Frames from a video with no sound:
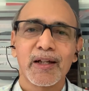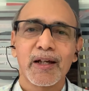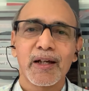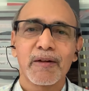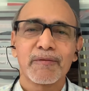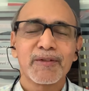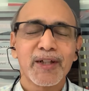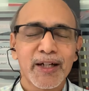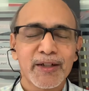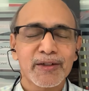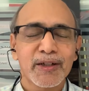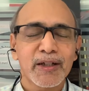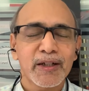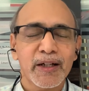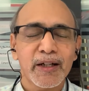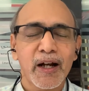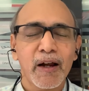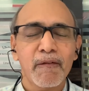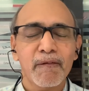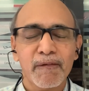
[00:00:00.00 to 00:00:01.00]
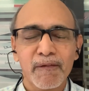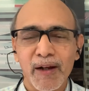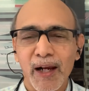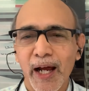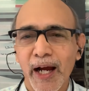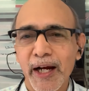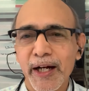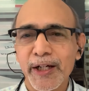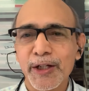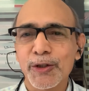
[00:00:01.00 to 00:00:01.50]
If there isn't enough
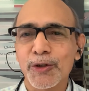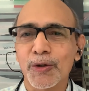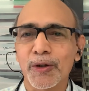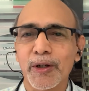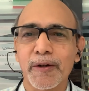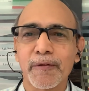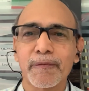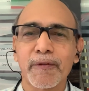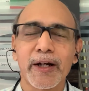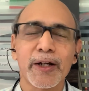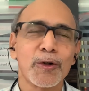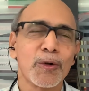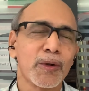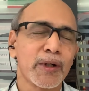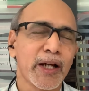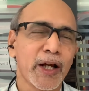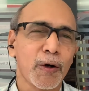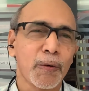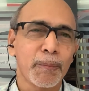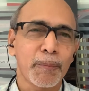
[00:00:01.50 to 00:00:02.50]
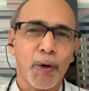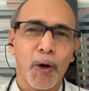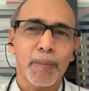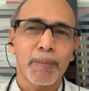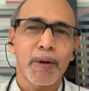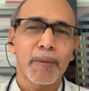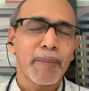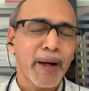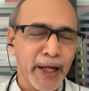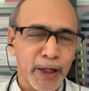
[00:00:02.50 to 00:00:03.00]
light, or if I don't have
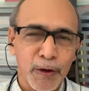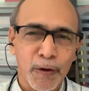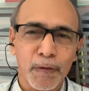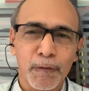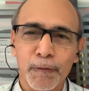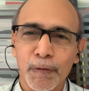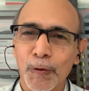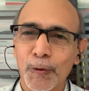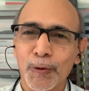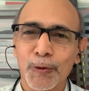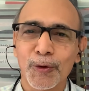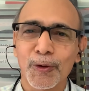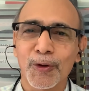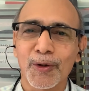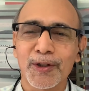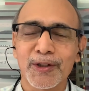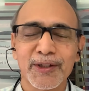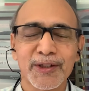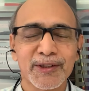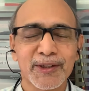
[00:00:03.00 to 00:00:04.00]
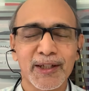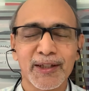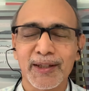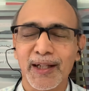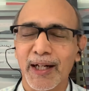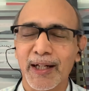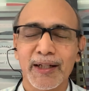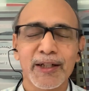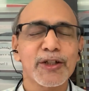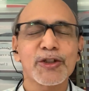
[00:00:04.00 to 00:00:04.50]
proper microphone or this and
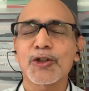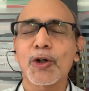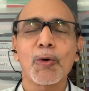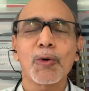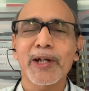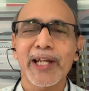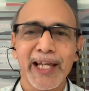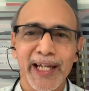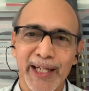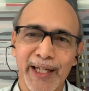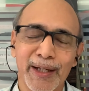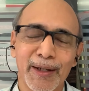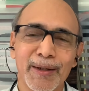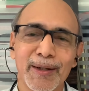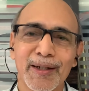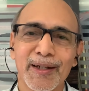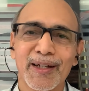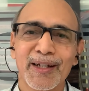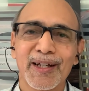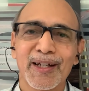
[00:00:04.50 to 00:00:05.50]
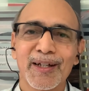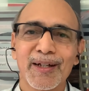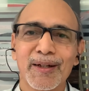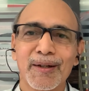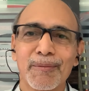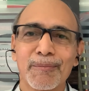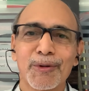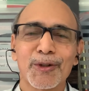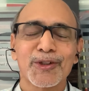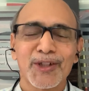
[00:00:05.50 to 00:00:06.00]
that, it's okay,
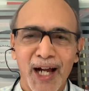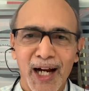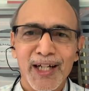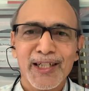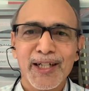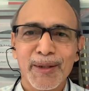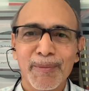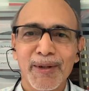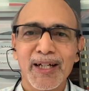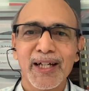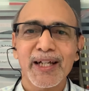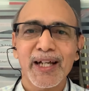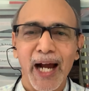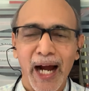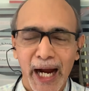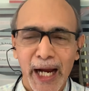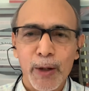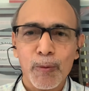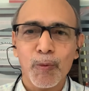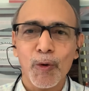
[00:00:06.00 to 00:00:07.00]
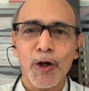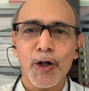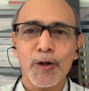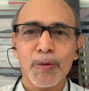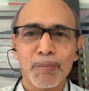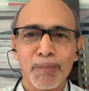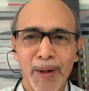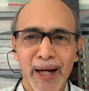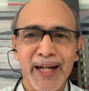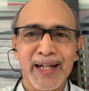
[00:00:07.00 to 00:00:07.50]
because ultimately I
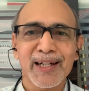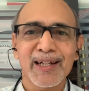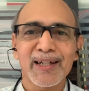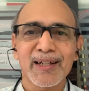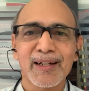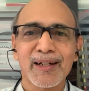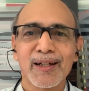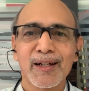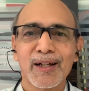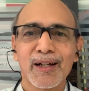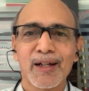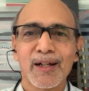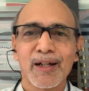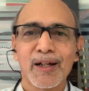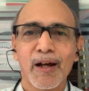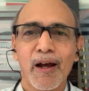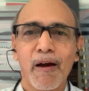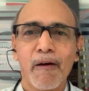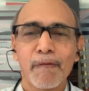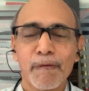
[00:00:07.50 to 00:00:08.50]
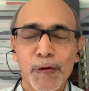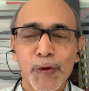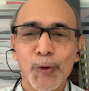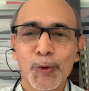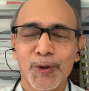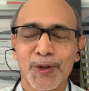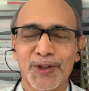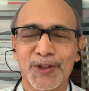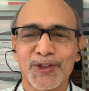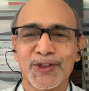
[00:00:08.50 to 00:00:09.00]
want my
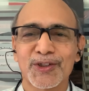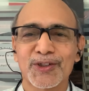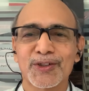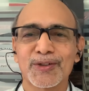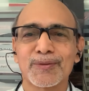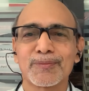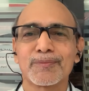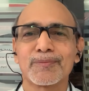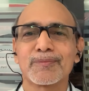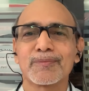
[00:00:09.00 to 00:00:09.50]
viewers